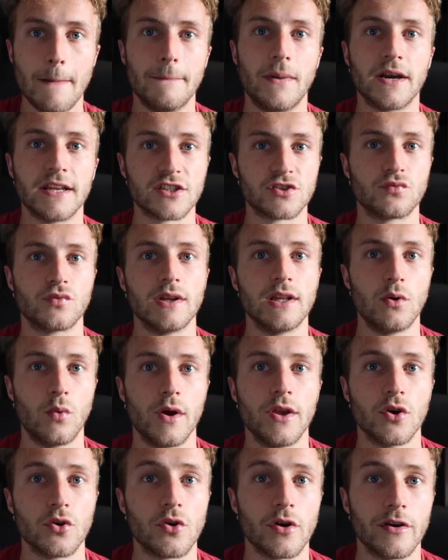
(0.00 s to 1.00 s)
but is really
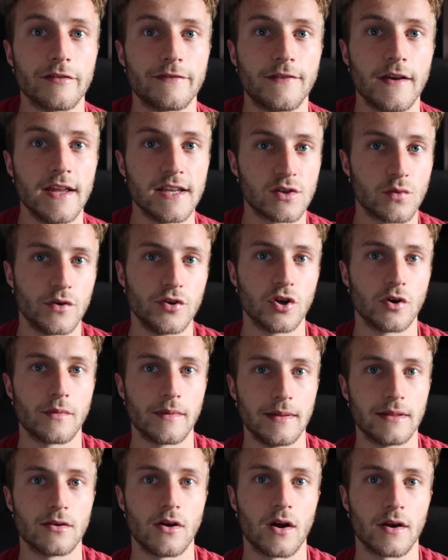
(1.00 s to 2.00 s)
what you're going to face when you're
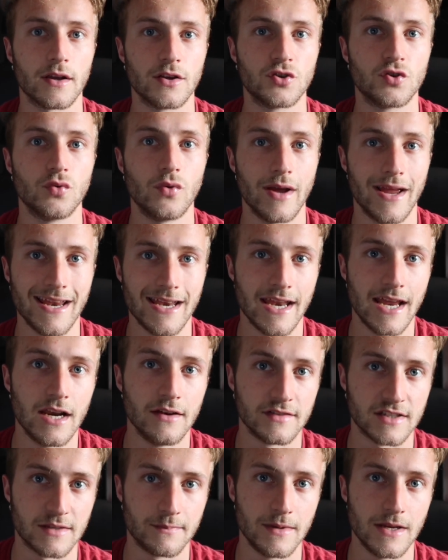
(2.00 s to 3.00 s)
going to be talking to a
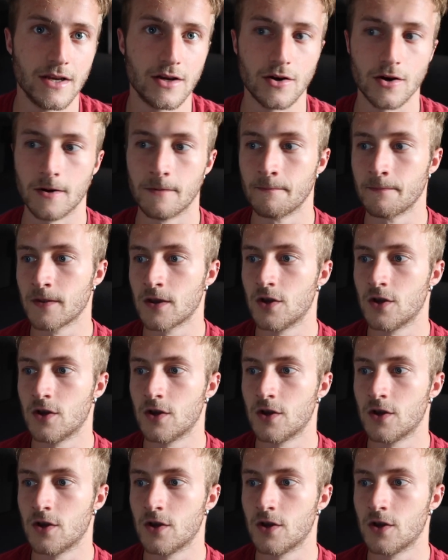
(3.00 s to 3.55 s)
native speaker.